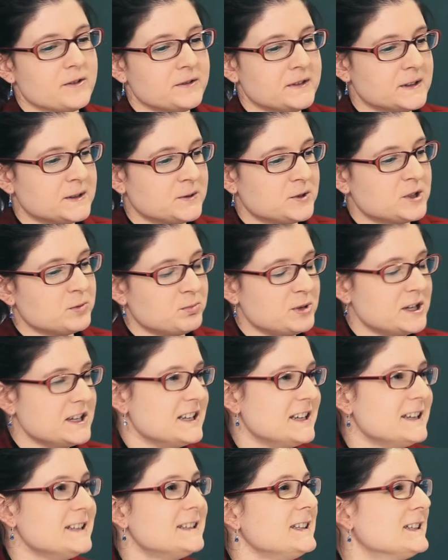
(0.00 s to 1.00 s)
oh, this should be
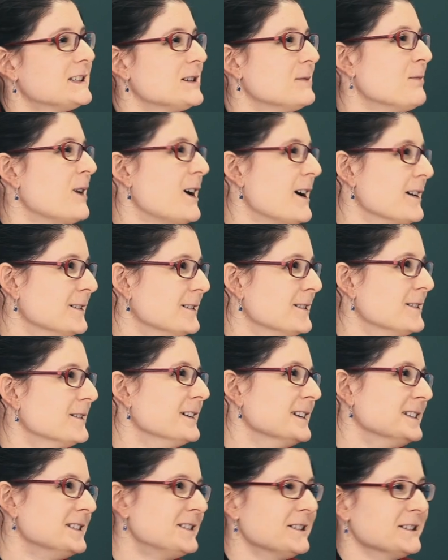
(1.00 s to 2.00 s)
easy to model.
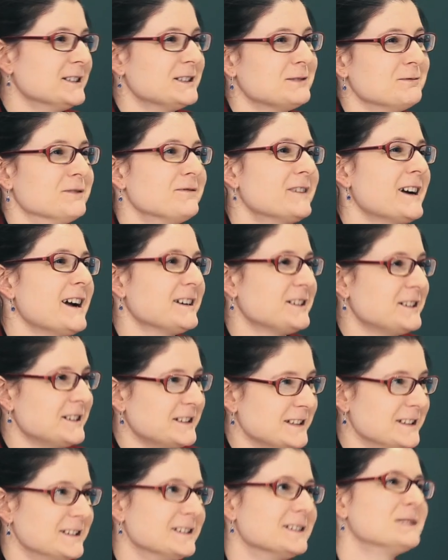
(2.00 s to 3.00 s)
It's just
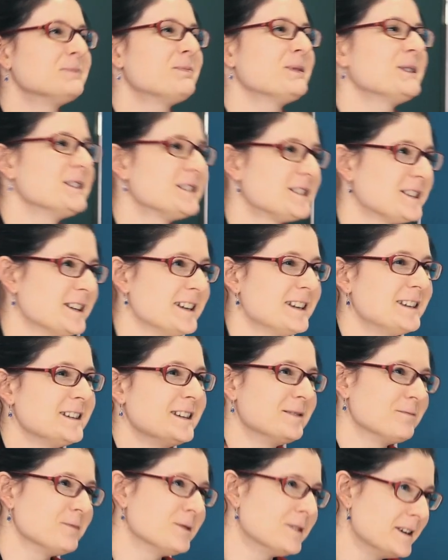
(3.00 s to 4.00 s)
refraction and dispersion
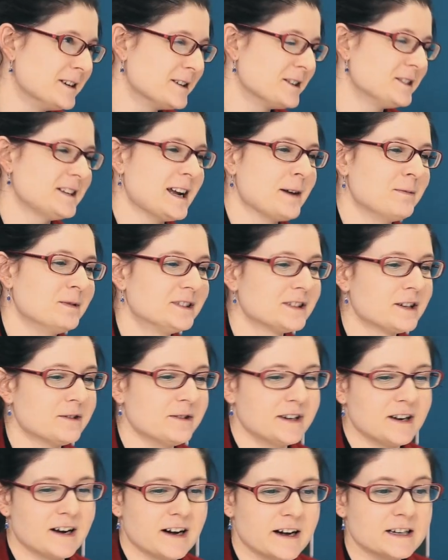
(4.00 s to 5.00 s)
and we'll understand what's
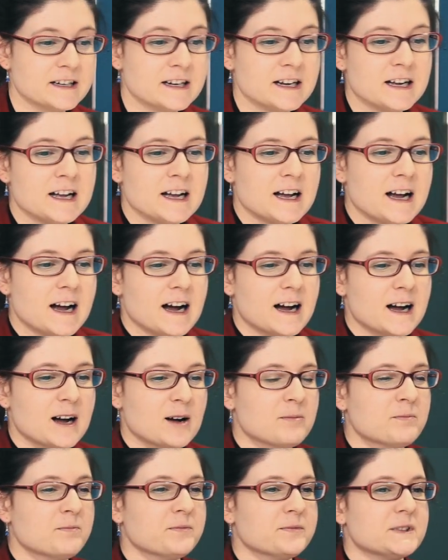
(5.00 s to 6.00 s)
going on.
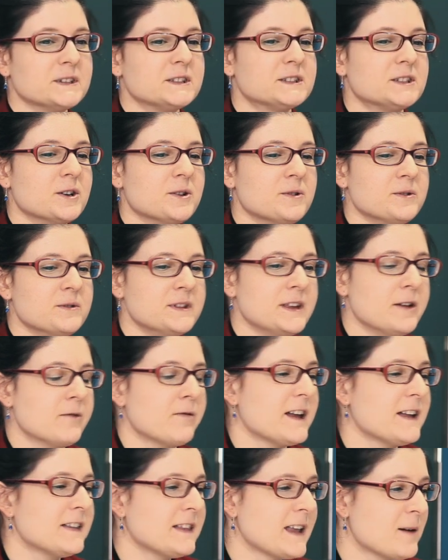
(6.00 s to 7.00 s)
Um, so they
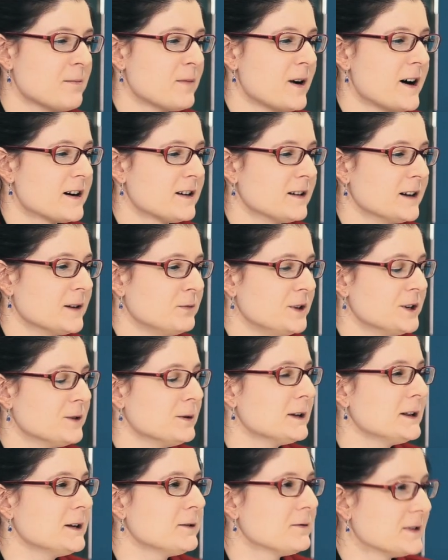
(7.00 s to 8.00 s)
ran that model and we
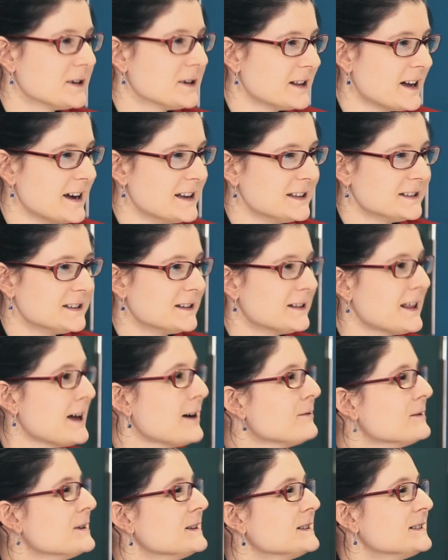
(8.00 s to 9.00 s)
quickly realized that
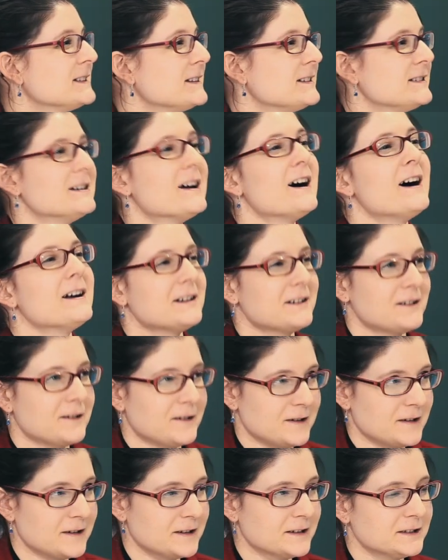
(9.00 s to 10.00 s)
that was not at
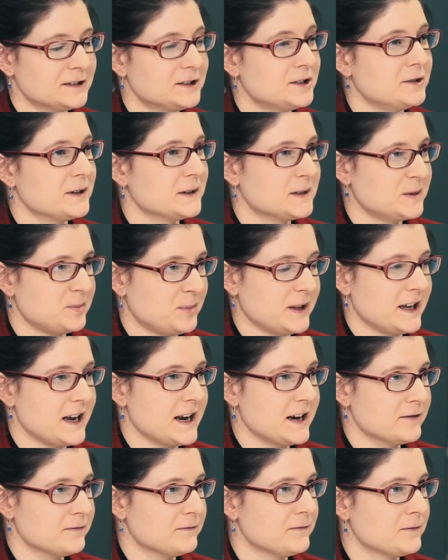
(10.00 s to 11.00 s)
all to
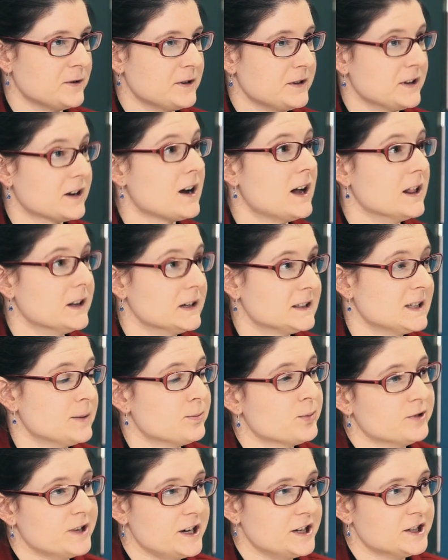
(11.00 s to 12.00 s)
explain for the color
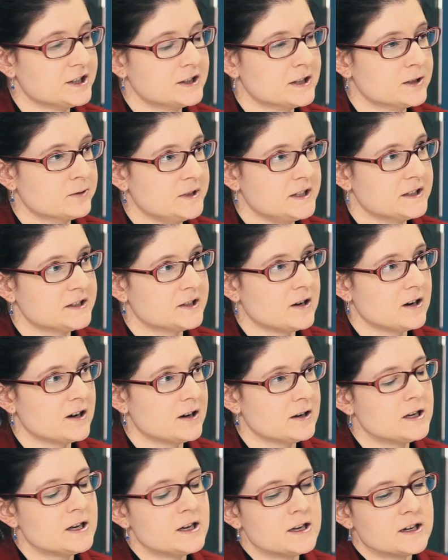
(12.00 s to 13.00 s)
separation that we
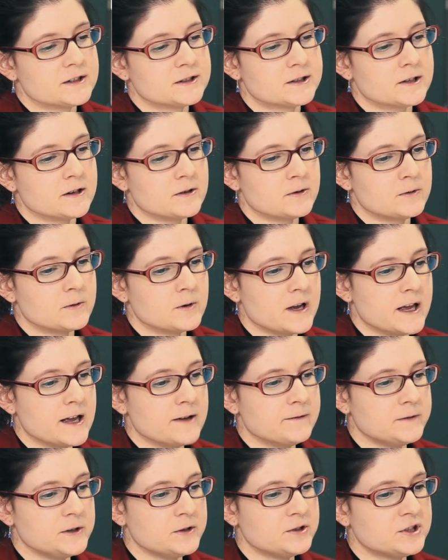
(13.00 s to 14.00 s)
saw. So
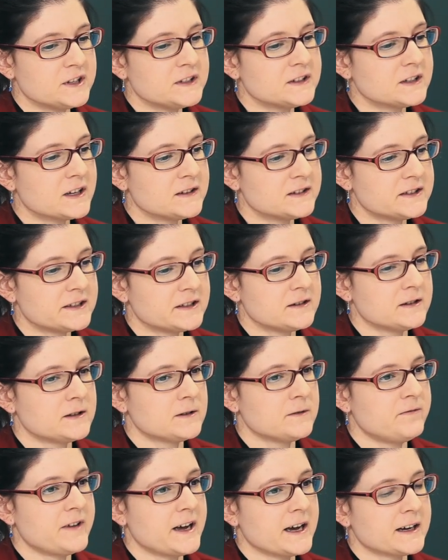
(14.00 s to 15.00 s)
if you just consider
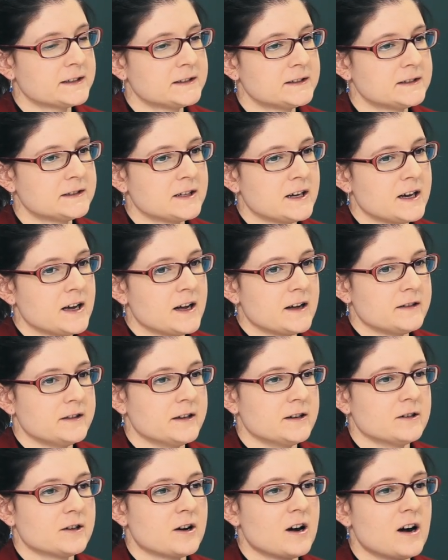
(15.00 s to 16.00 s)
the effects
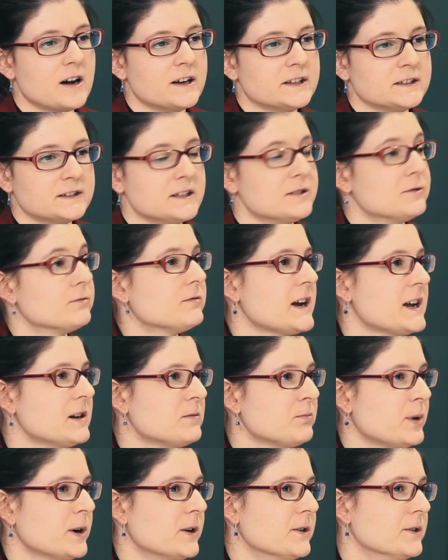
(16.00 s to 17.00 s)
that are causing
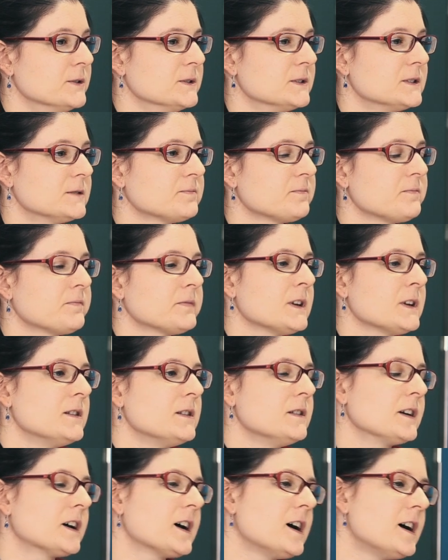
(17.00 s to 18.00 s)
rainbows,
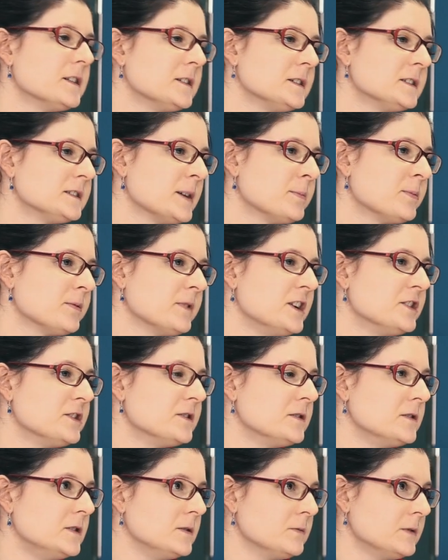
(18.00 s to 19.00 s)
the color
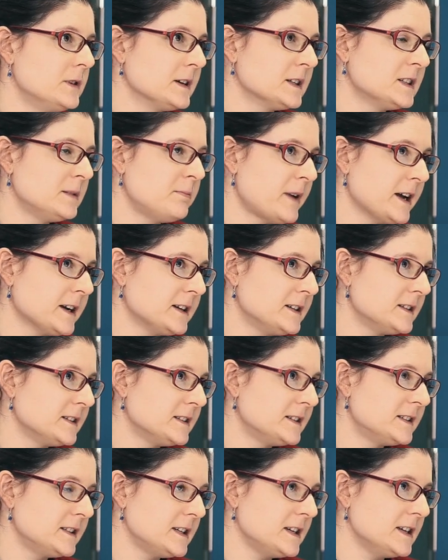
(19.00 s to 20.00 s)
separation that you would expect to
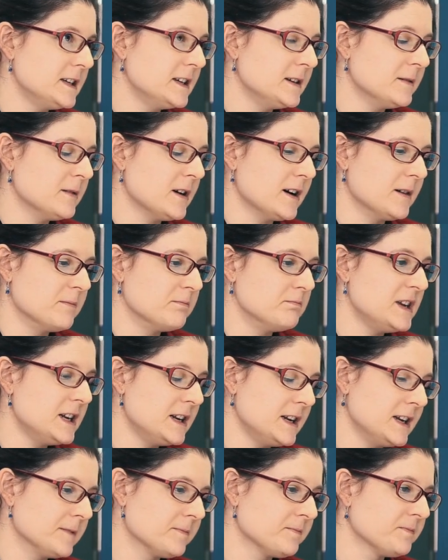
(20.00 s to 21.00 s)
see, uh,
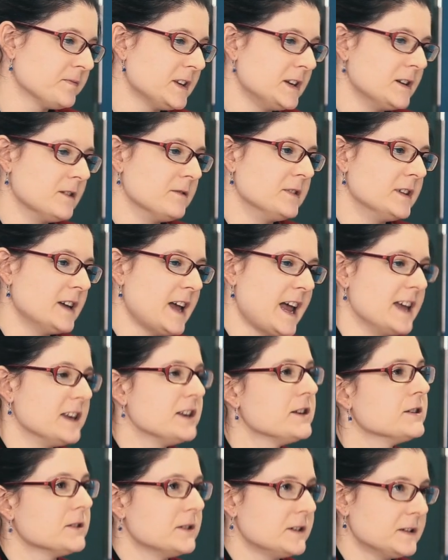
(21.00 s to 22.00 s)
meaning you know, the
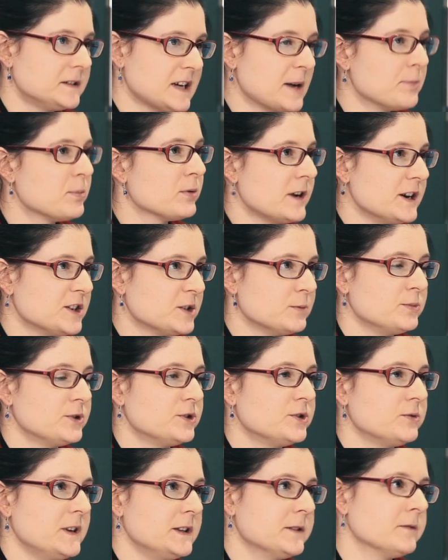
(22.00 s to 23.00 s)
angular separation
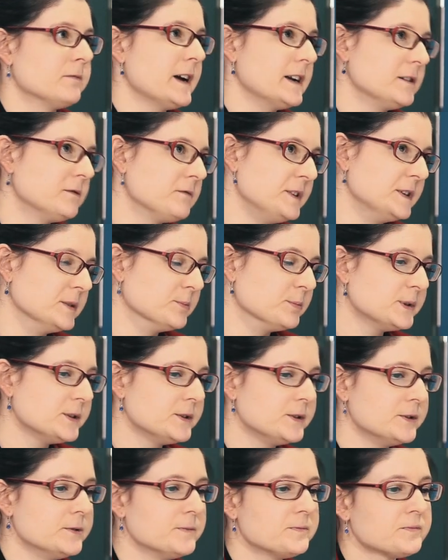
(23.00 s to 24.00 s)
between the red, green, and
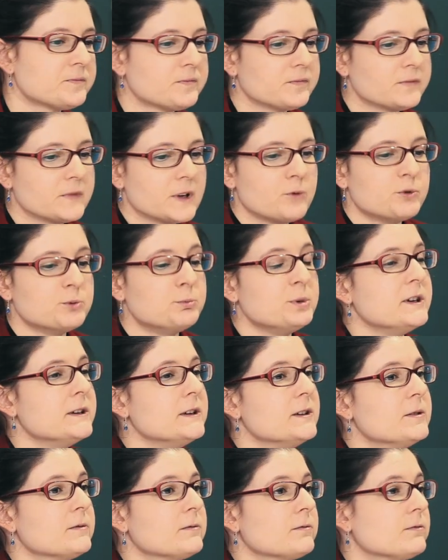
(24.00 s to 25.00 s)
blue, would
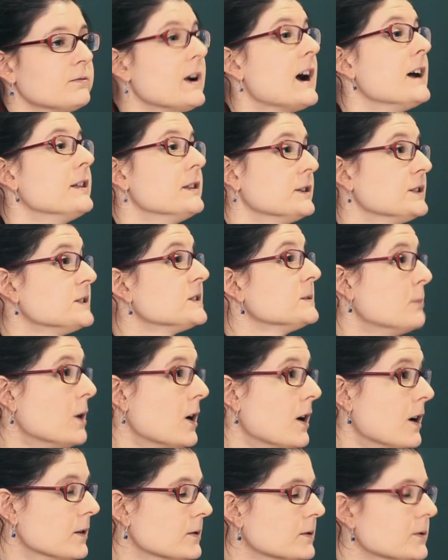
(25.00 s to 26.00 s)
be rather
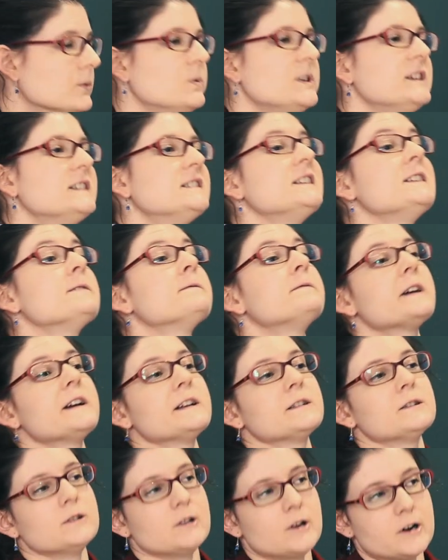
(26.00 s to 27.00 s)
small. We see
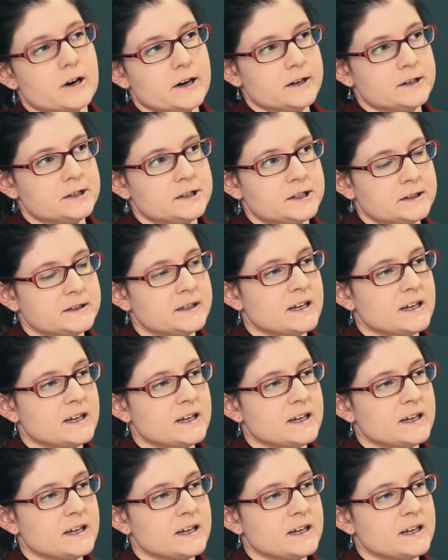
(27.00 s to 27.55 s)
very large